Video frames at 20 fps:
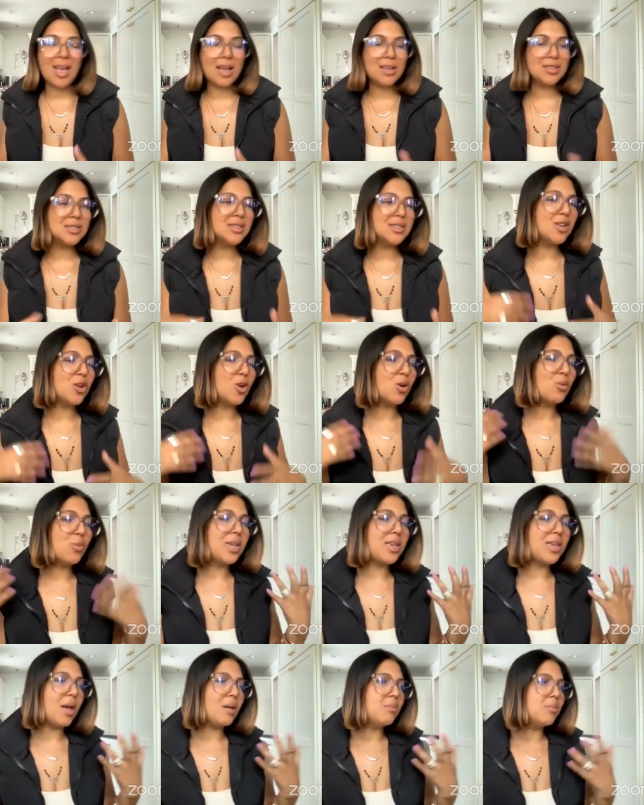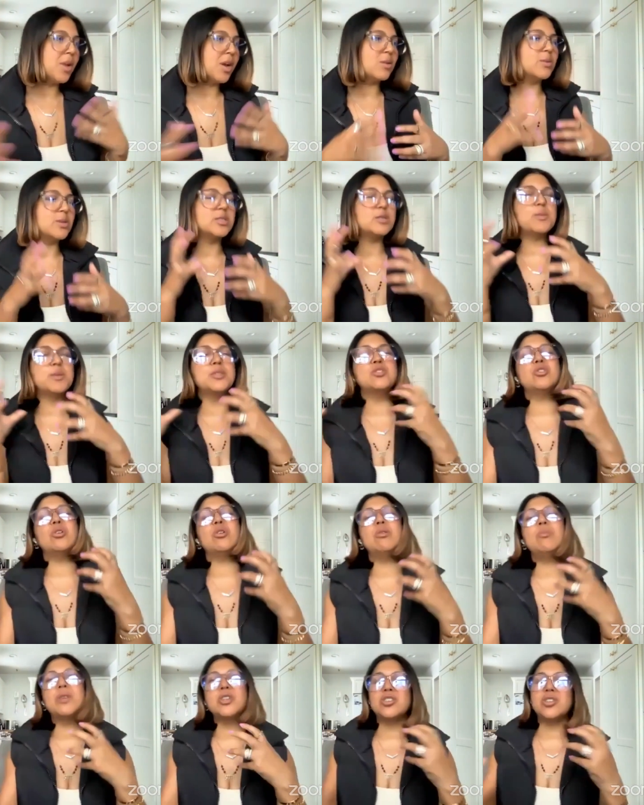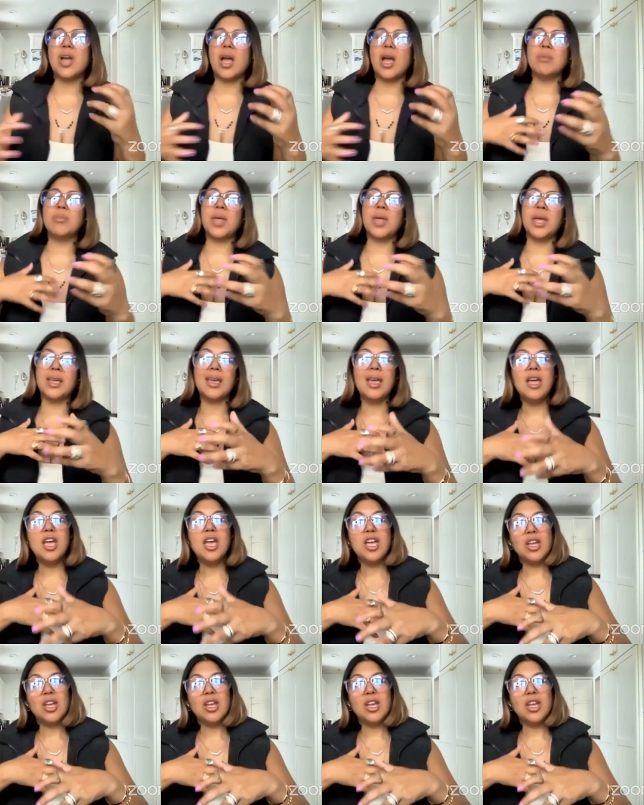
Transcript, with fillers: counseling or we get married, we spend so much time, like,